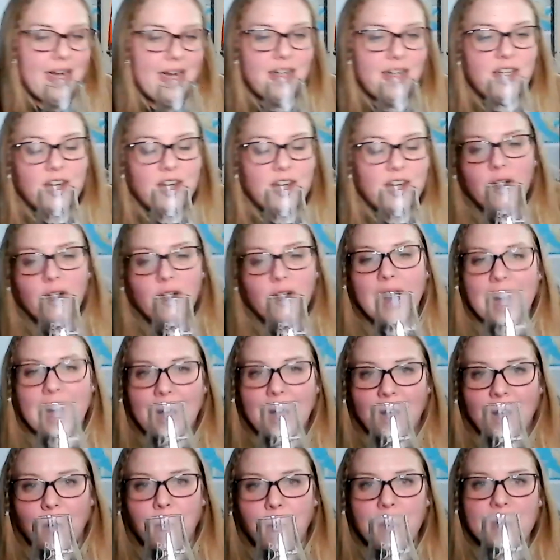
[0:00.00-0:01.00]
to know
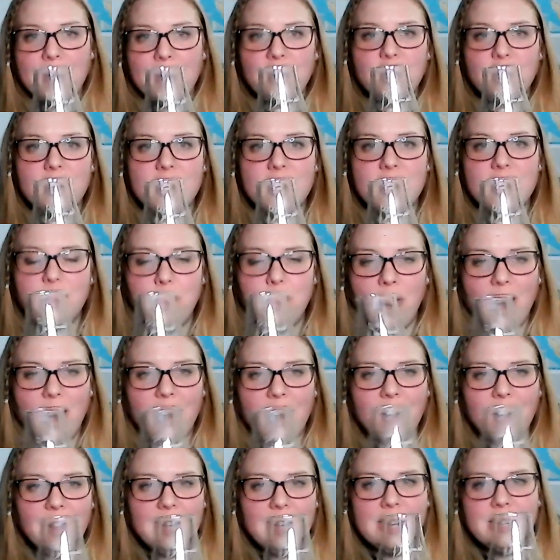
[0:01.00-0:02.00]
how much this
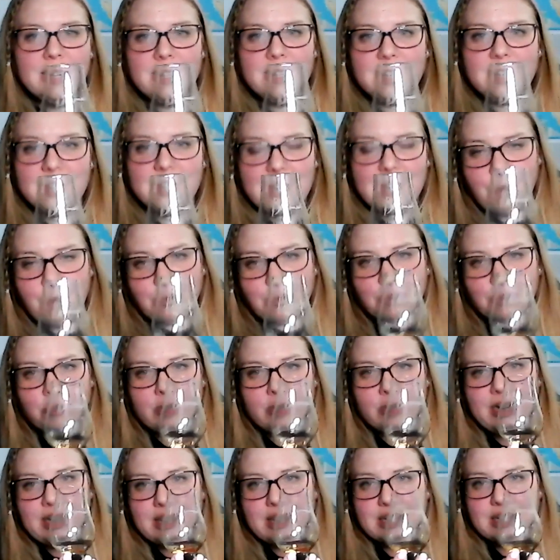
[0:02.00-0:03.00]
bottle is because I will
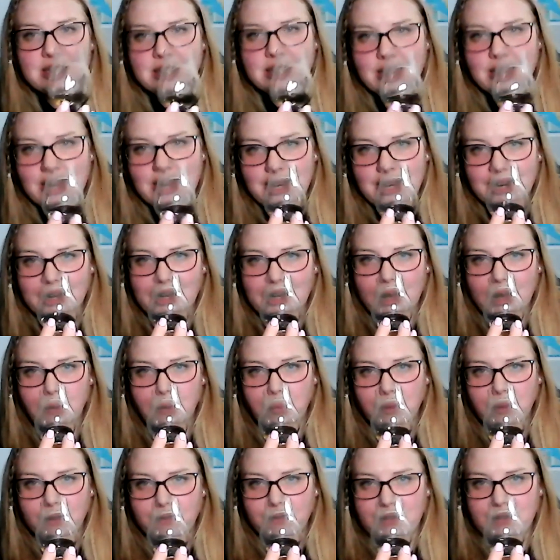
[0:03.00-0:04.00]
drink this in a
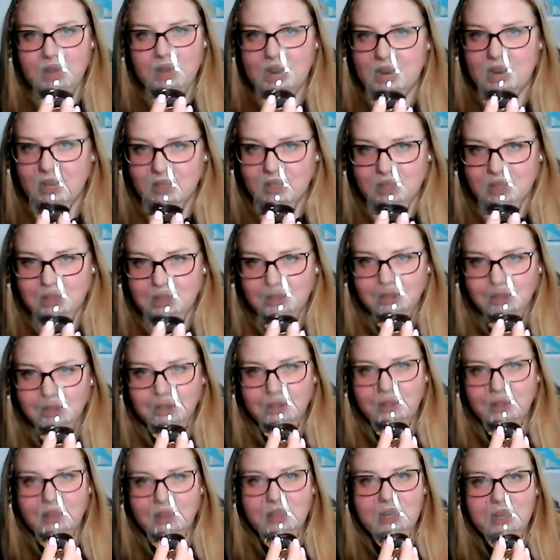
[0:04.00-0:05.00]
couple of days,
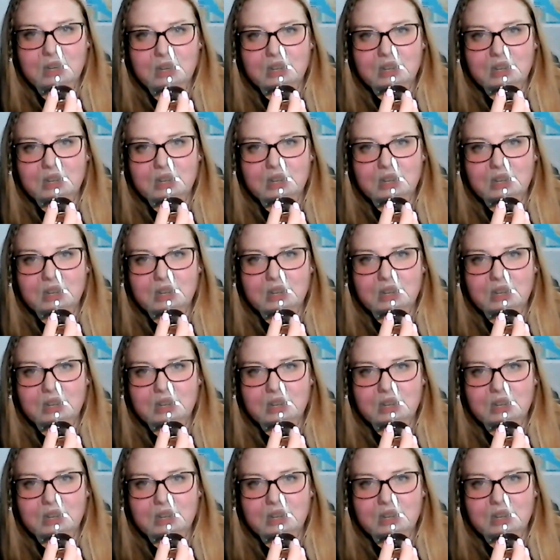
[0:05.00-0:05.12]
the